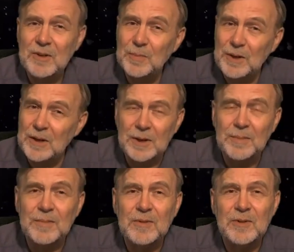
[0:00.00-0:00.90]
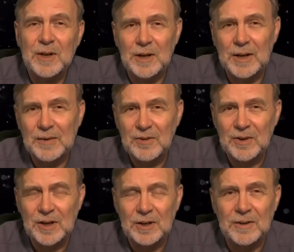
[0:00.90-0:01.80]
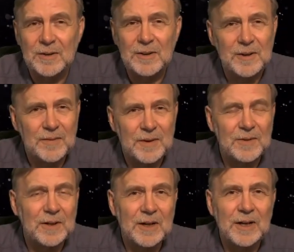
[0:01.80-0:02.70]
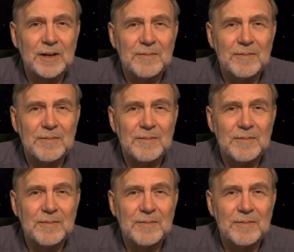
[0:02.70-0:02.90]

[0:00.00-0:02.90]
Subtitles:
This becomes a lifestyle of every day.